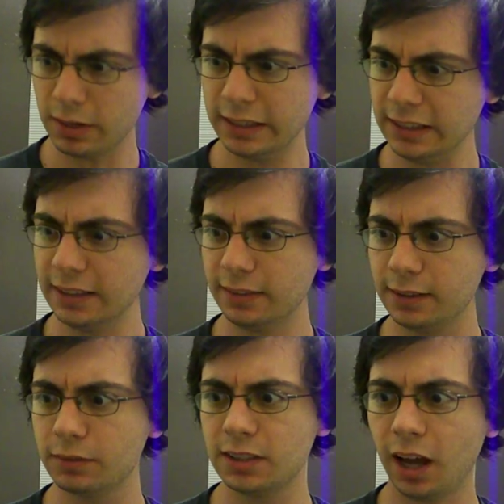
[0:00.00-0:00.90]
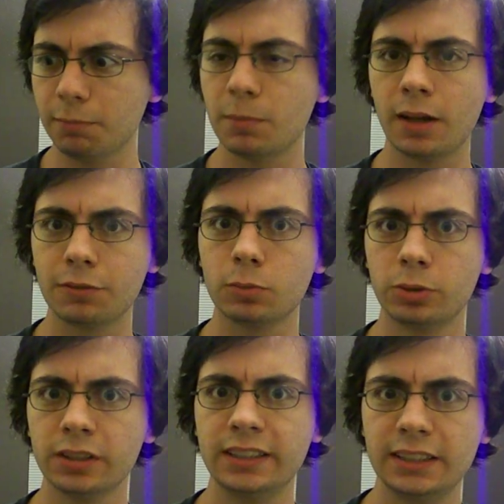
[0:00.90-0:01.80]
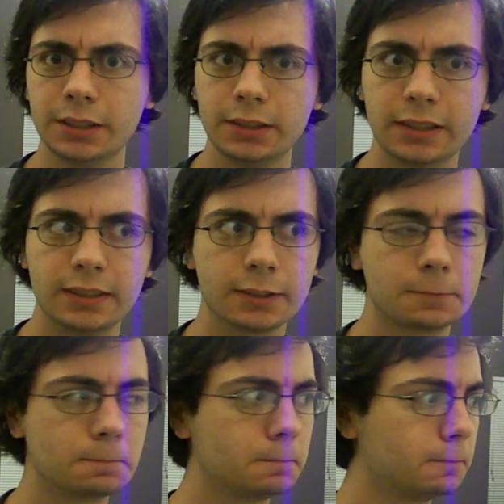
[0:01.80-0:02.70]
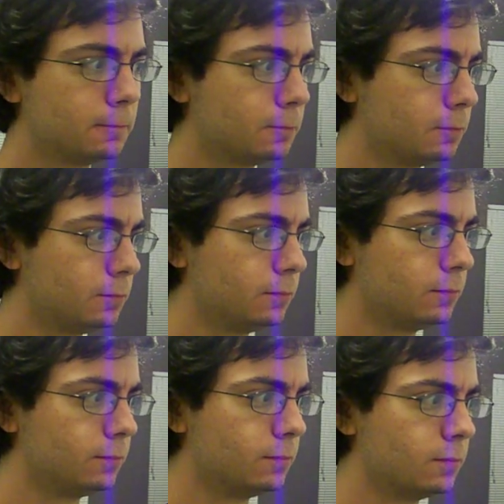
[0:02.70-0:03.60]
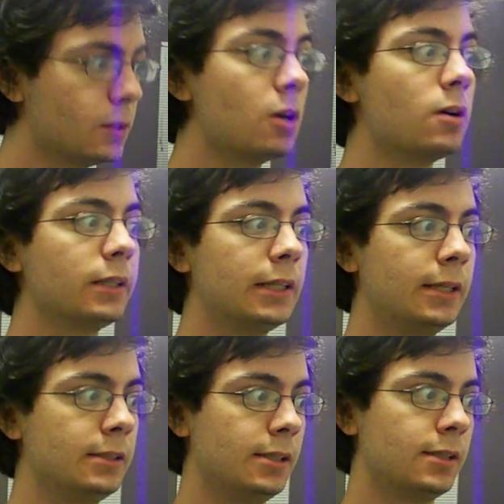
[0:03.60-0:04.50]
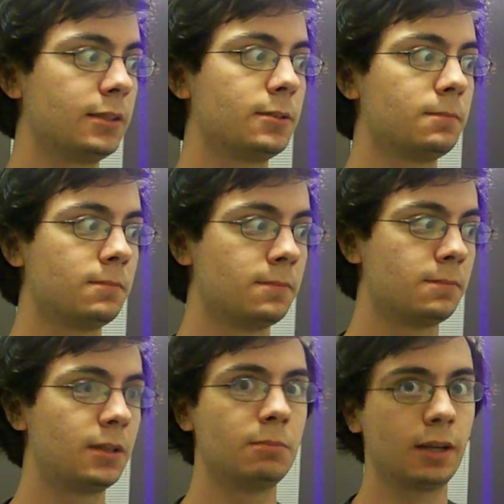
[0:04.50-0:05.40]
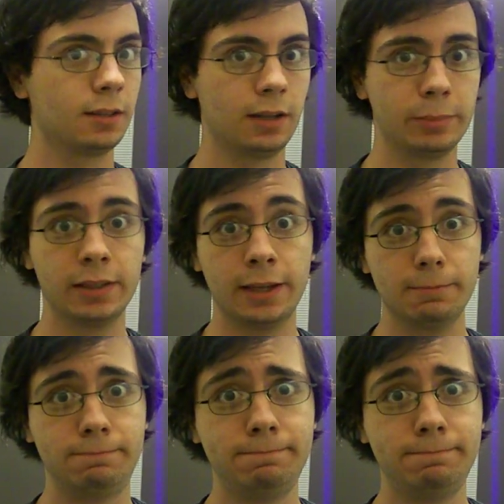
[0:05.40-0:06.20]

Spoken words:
I can't think of a time I'm ever really serious. Oh, I can, yes. But I'm not going to talk about that.